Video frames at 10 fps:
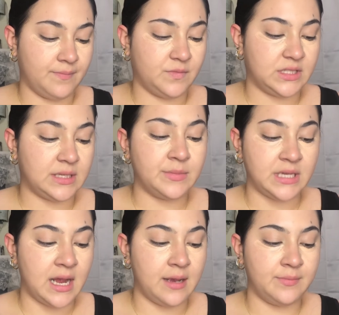
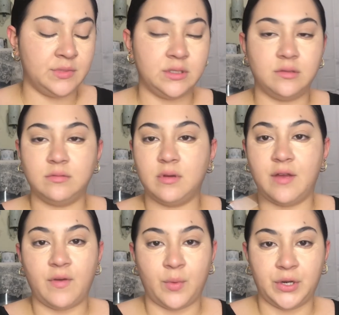Sometimes
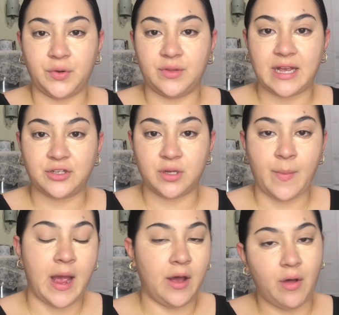if I want to go the extra
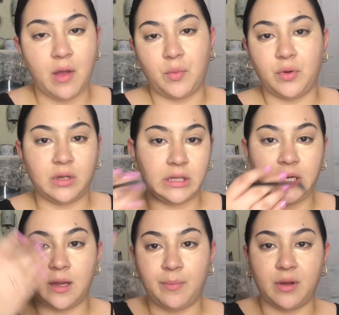mile, I will
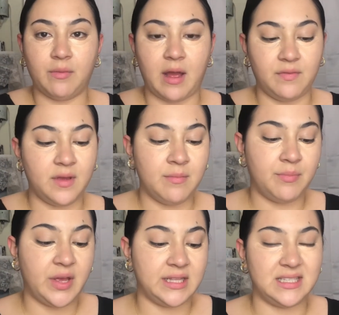clean up around them,
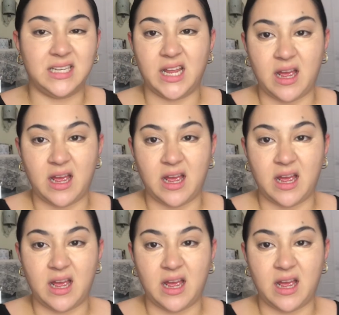but today